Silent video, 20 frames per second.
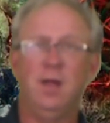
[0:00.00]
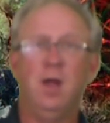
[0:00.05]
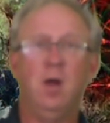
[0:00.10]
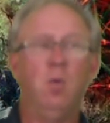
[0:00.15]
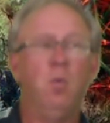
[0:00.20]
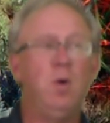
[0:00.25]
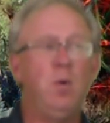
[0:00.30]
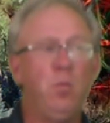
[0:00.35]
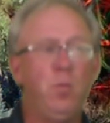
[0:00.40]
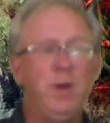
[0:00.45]

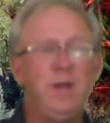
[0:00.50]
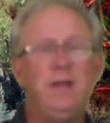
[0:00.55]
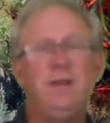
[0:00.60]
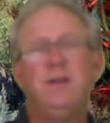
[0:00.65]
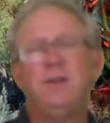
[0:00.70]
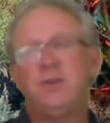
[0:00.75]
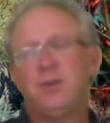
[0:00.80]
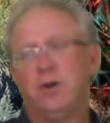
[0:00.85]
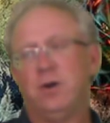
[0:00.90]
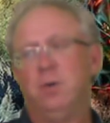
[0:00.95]
When we
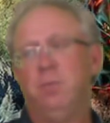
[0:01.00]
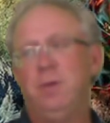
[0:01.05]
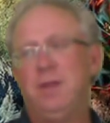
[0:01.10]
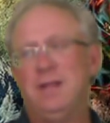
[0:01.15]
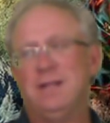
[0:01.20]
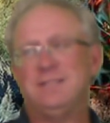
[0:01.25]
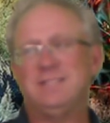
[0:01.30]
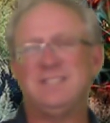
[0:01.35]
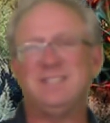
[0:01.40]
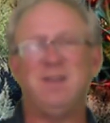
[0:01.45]
determine
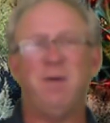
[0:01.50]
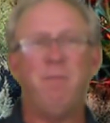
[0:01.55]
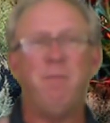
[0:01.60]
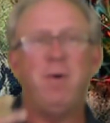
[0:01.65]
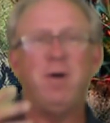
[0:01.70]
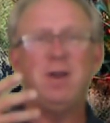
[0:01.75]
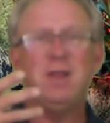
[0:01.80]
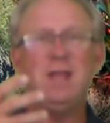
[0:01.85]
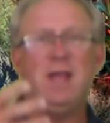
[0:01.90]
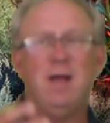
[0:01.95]
that
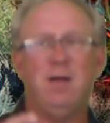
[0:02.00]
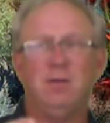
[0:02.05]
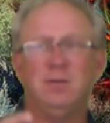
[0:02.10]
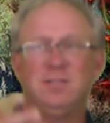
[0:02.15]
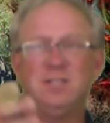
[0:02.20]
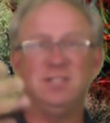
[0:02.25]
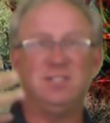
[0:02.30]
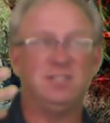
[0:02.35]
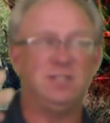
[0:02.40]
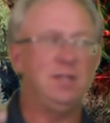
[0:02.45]
somebody else
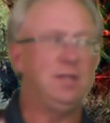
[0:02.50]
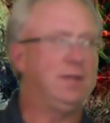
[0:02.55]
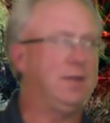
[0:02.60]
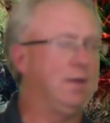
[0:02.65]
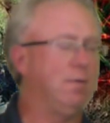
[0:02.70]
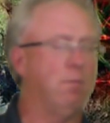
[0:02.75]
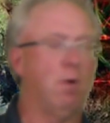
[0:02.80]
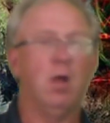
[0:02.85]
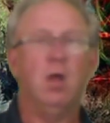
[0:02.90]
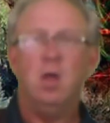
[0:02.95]
is thinking
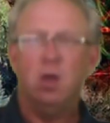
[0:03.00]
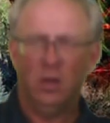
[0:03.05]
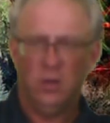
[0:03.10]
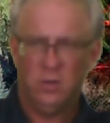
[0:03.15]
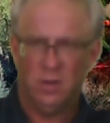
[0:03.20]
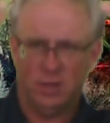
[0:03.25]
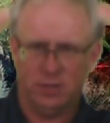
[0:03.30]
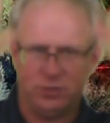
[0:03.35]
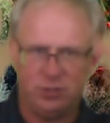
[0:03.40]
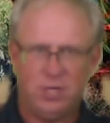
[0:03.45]
more, you
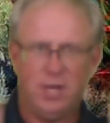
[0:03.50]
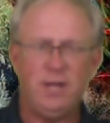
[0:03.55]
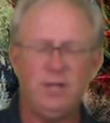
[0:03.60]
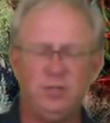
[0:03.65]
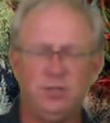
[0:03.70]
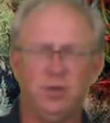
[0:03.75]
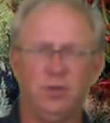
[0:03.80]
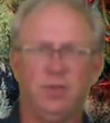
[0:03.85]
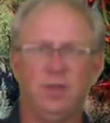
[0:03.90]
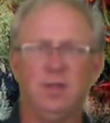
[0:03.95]
got to change
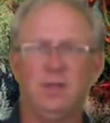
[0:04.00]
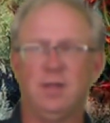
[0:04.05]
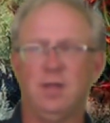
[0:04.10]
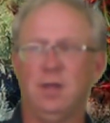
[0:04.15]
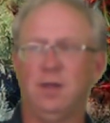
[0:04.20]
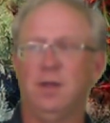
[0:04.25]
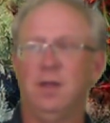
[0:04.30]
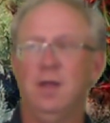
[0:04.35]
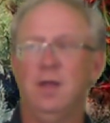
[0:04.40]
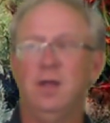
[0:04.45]
your
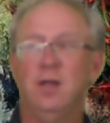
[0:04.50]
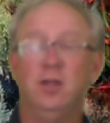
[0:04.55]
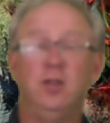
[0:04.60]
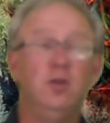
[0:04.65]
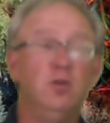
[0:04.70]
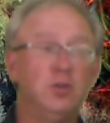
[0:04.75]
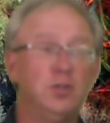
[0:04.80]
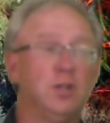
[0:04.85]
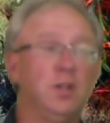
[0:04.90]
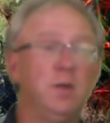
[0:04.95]
thinking.
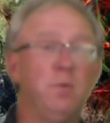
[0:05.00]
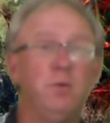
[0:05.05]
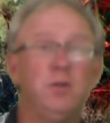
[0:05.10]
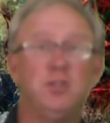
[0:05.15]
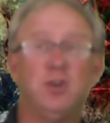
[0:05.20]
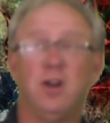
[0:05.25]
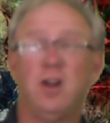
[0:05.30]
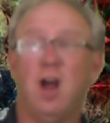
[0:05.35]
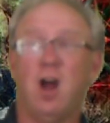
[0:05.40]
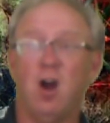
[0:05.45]
Usually we
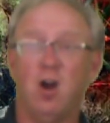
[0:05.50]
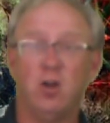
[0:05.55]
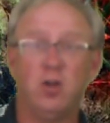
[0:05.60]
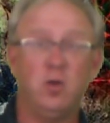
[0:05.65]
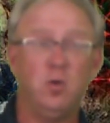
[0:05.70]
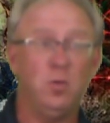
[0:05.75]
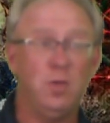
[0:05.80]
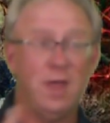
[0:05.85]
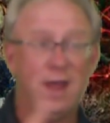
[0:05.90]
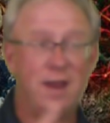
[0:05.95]
try to
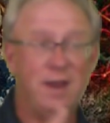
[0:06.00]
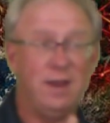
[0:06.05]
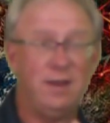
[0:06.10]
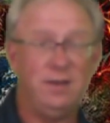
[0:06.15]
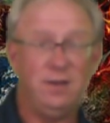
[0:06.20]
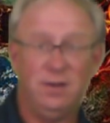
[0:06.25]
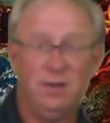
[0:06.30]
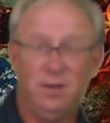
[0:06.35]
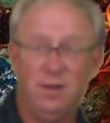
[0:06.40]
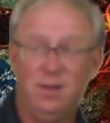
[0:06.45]
argue that
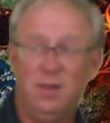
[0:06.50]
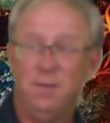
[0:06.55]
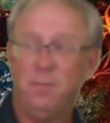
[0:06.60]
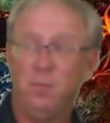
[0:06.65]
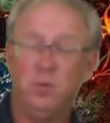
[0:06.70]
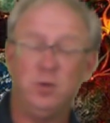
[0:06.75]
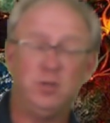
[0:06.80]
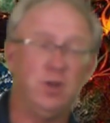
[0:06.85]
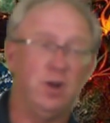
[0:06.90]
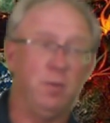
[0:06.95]
in,
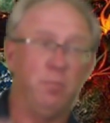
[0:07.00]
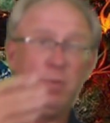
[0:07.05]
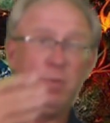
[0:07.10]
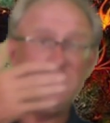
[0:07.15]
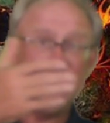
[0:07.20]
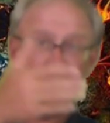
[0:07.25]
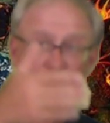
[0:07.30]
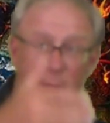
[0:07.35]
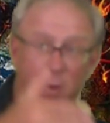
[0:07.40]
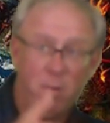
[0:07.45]
we try to beat
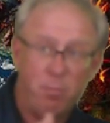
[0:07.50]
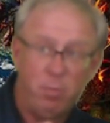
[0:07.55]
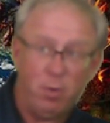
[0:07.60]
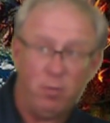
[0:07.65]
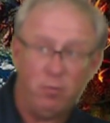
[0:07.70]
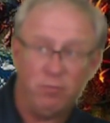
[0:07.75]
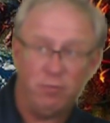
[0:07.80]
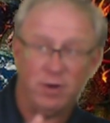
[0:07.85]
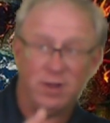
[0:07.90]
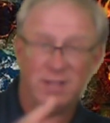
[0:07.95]
them up
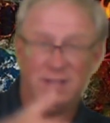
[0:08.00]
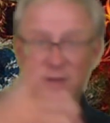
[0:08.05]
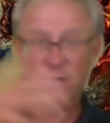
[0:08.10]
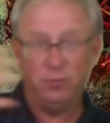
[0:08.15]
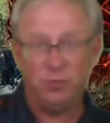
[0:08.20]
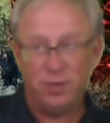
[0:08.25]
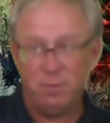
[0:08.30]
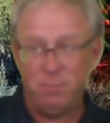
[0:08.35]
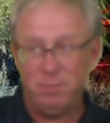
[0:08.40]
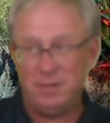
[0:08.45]
over it,
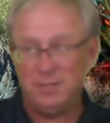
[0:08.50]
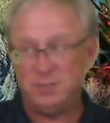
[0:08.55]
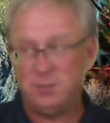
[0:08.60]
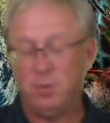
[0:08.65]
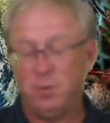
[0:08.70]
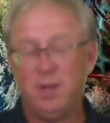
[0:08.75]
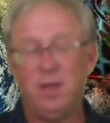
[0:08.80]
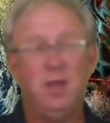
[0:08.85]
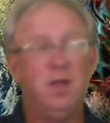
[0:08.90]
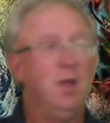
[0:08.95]
guilt them into
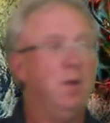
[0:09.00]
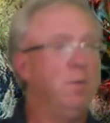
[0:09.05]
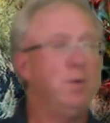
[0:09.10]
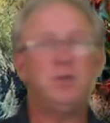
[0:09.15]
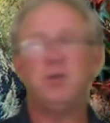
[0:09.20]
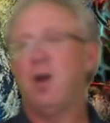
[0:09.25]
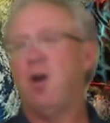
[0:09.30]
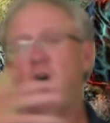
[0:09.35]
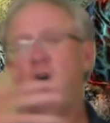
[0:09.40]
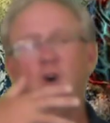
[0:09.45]
it. We
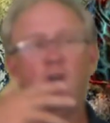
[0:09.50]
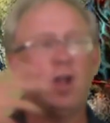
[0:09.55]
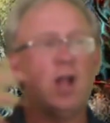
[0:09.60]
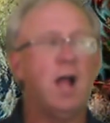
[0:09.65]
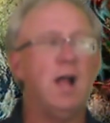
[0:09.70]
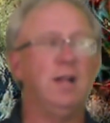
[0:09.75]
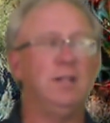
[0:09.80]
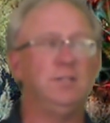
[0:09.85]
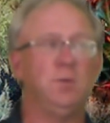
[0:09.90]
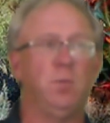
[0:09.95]
try all
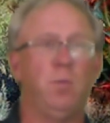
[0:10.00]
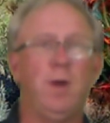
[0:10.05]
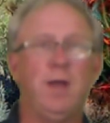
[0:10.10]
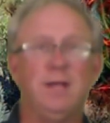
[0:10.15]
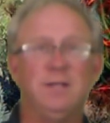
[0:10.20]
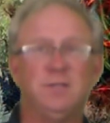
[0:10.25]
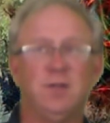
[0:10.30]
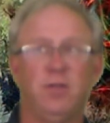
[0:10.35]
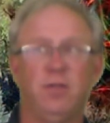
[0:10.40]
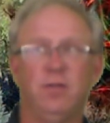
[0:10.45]
kinds of
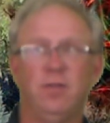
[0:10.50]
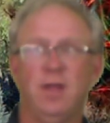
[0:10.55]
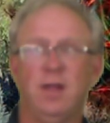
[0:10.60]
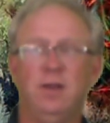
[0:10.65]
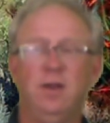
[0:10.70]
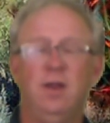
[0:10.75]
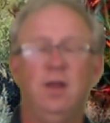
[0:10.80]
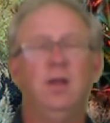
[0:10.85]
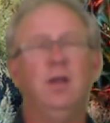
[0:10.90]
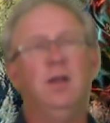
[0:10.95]
ways other
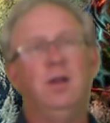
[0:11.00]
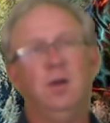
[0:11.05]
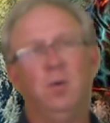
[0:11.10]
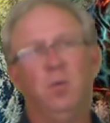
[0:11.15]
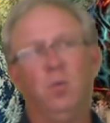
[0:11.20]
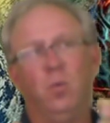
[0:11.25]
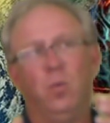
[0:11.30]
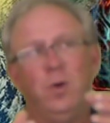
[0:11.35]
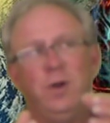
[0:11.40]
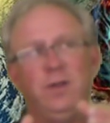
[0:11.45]
than
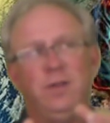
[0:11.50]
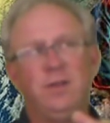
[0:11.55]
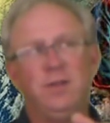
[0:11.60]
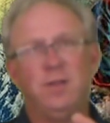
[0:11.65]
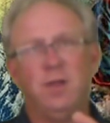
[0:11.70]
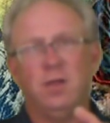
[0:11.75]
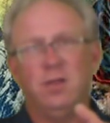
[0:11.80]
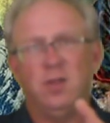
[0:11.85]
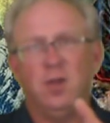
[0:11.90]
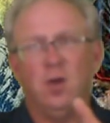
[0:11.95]
really
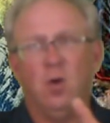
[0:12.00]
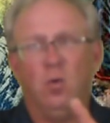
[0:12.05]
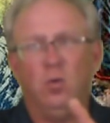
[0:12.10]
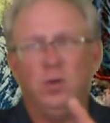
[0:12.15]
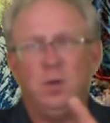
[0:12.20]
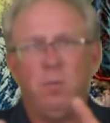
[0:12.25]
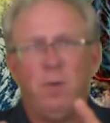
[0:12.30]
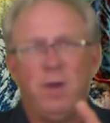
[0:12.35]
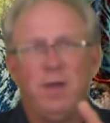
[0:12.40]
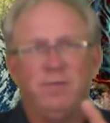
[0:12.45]
the, the
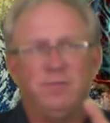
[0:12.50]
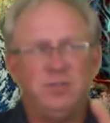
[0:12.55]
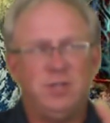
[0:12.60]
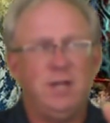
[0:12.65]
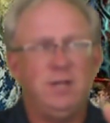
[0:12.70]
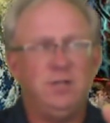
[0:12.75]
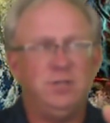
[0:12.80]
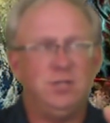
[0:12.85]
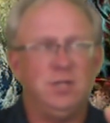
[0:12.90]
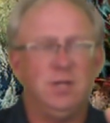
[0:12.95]
only way of
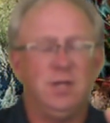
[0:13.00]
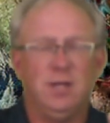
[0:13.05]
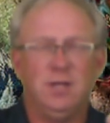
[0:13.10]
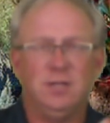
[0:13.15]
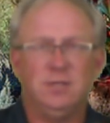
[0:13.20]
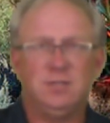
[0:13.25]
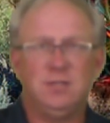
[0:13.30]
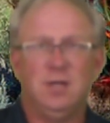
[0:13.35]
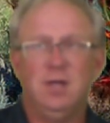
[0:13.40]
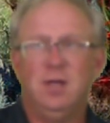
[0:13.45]
changing
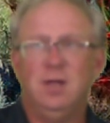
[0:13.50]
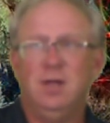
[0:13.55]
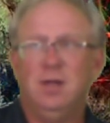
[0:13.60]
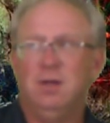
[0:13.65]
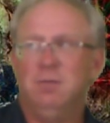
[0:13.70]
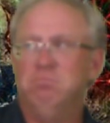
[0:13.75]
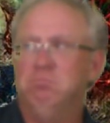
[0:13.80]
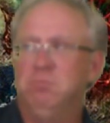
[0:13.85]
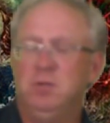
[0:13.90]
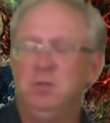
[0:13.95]
is
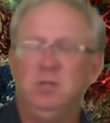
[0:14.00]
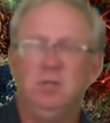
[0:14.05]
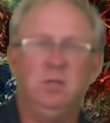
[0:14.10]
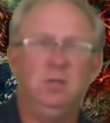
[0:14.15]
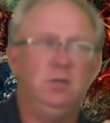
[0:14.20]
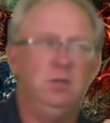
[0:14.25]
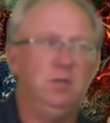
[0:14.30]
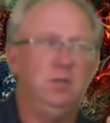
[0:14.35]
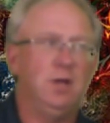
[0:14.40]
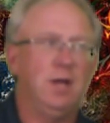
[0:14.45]

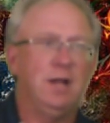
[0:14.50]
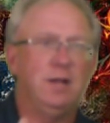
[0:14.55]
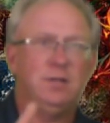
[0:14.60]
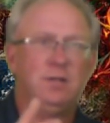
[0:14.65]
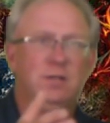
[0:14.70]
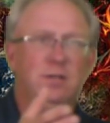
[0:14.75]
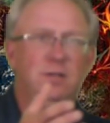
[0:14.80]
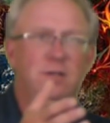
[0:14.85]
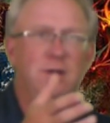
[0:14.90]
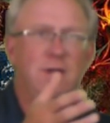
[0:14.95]
you gotta
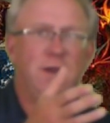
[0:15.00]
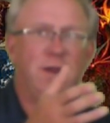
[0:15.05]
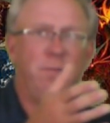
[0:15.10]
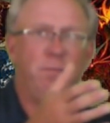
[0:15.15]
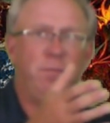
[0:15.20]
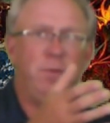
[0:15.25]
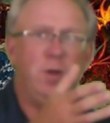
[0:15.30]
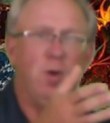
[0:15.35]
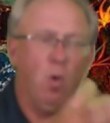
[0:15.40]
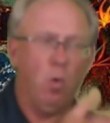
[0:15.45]
you gotta
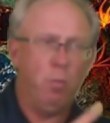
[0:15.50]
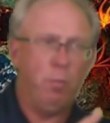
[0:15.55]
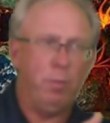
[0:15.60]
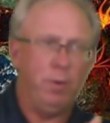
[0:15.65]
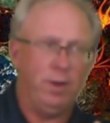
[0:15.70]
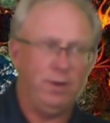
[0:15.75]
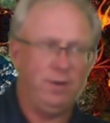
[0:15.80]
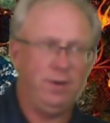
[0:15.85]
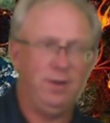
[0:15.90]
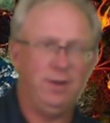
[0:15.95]
be
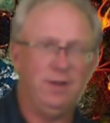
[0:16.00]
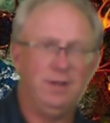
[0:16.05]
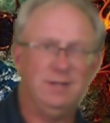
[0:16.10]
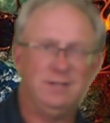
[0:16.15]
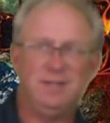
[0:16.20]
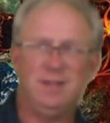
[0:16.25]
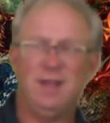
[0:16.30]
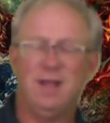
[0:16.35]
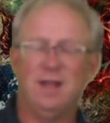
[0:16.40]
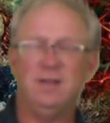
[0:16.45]
open
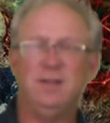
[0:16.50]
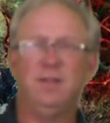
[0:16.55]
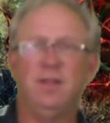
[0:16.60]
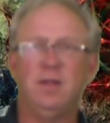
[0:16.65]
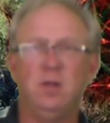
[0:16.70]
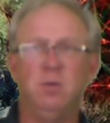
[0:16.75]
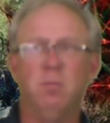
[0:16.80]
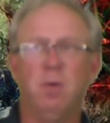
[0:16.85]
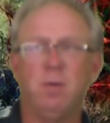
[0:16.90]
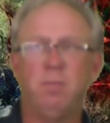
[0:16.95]
to the idea that
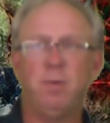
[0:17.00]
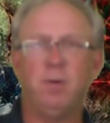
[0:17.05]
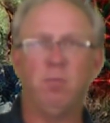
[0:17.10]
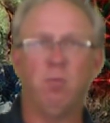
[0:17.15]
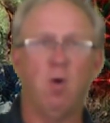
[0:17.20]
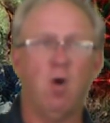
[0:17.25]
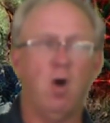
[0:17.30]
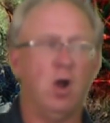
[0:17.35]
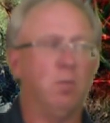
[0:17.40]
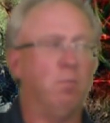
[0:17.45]
you might be
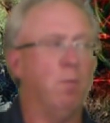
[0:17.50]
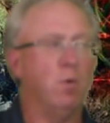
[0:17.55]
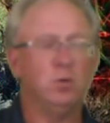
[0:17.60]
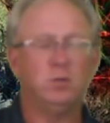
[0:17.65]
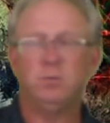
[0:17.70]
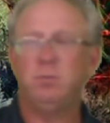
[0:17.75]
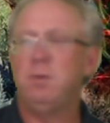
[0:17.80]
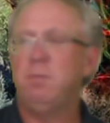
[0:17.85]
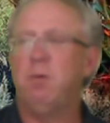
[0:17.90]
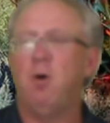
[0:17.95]
wrong.
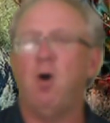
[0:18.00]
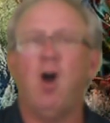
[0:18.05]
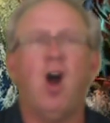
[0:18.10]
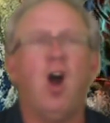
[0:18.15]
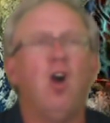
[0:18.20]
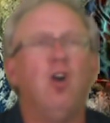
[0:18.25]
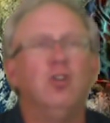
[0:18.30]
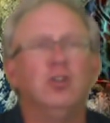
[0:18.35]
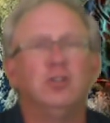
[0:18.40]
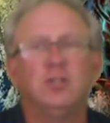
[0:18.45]
Most people
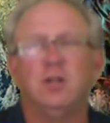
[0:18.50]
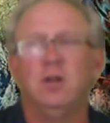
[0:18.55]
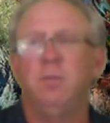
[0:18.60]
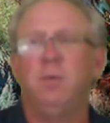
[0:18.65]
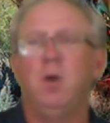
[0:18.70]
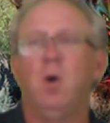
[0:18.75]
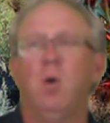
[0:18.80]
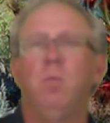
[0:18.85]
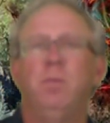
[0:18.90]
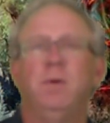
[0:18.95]
aren't gonna
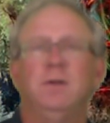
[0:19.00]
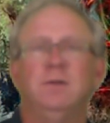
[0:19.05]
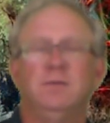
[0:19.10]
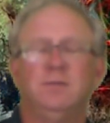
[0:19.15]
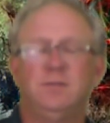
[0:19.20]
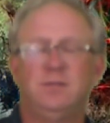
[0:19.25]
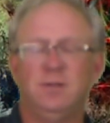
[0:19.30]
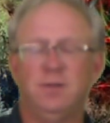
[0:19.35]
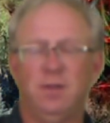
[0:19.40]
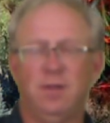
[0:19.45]
be open
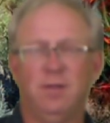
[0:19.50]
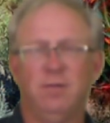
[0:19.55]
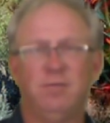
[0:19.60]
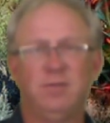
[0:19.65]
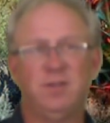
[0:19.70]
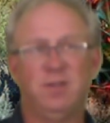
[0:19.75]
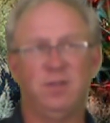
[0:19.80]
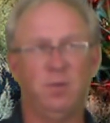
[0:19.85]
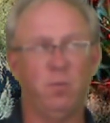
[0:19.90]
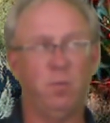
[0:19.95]
to the
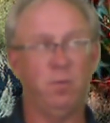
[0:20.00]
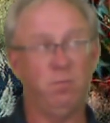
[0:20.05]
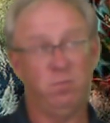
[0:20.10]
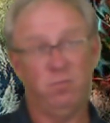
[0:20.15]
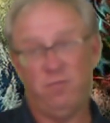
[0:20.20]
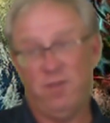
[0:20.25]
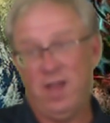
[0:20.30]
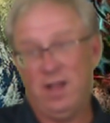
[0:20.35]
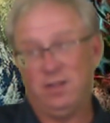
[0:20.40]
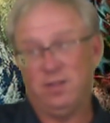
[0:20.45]
to the
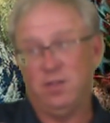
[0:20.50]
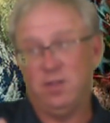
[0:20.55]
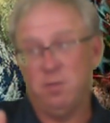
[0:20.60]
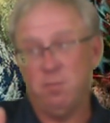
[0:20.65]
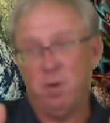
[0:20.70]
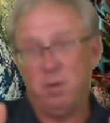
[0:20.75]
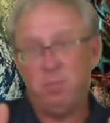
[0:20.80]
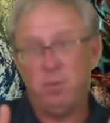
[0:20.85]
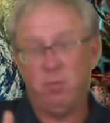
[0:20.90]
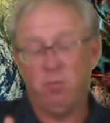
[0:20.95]
fact that they
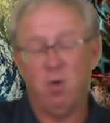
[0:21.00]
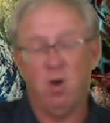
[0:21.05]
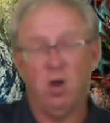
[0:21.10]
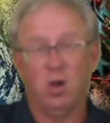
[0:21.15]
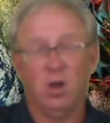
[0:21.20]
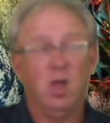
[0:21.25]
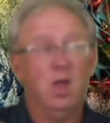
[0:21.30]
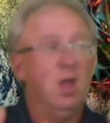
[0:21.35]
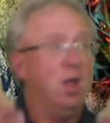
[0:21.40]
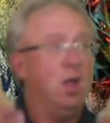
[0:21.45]
might be wrong.